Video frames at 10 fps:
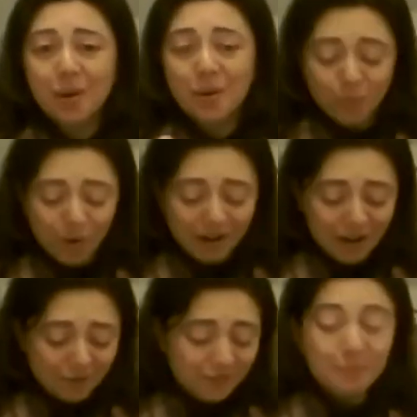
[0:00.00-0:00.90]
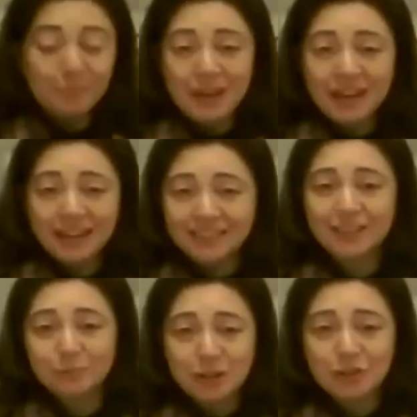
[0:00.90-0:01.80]
one of the biggest
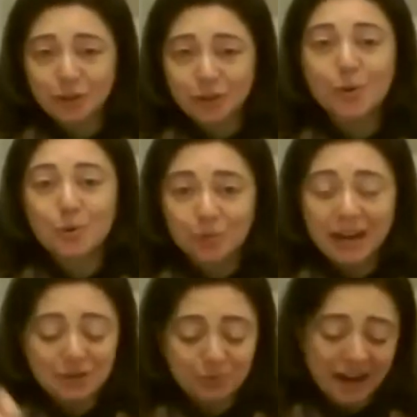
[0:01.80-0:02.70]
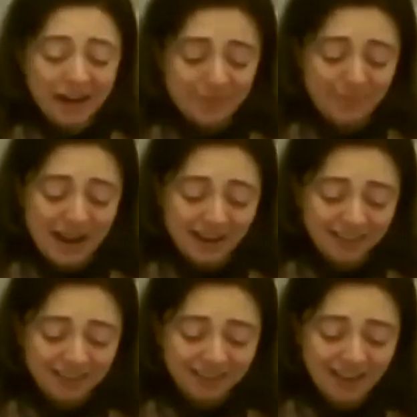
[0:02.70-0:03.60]
original great trading
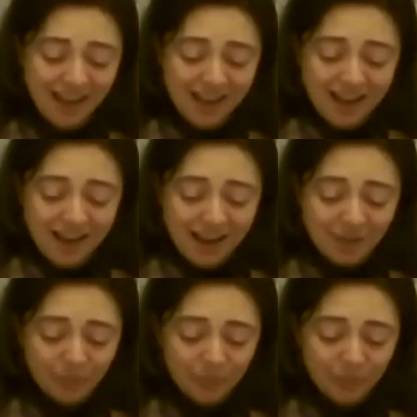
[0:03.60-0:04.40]
paths,